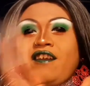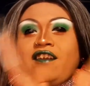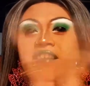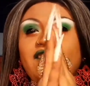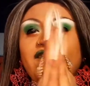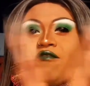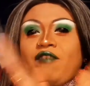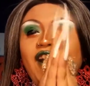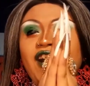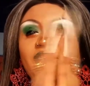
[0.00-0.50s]

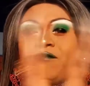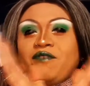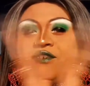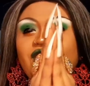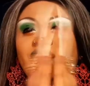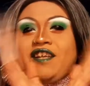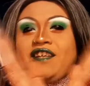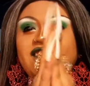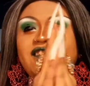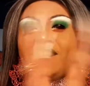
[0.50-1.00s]
rhyme or
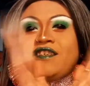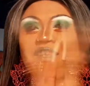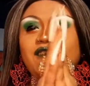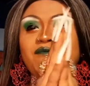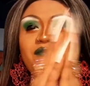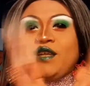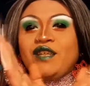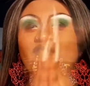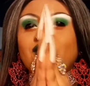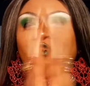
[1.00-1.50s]
anything,
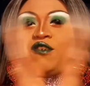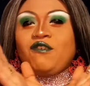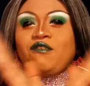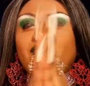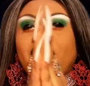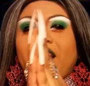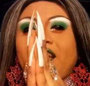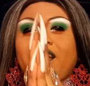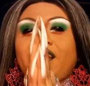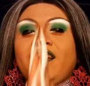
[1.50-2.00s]
but it's
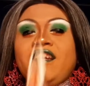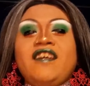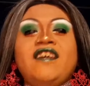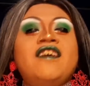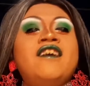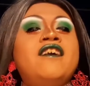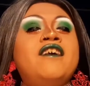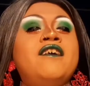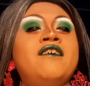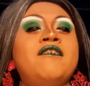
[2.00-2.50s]
okay.
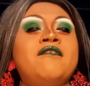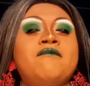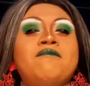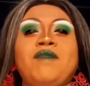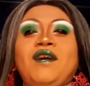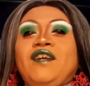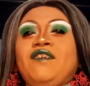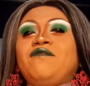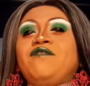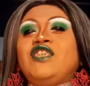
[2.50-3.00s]

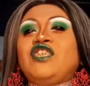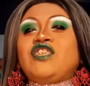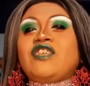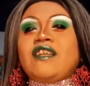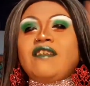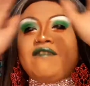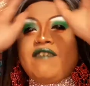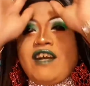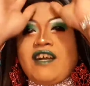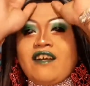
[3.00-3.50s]
But she should
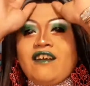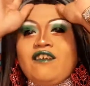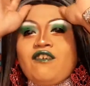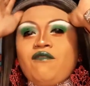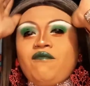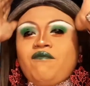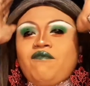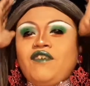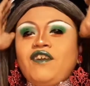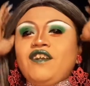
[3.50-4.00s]
have not gone
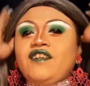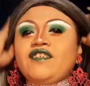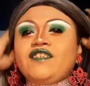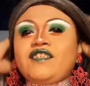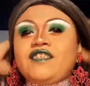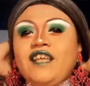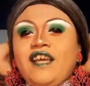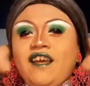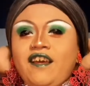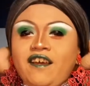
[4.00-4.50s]
home
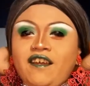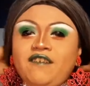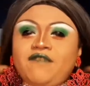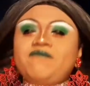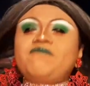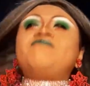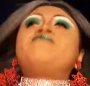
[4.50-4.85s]
first, and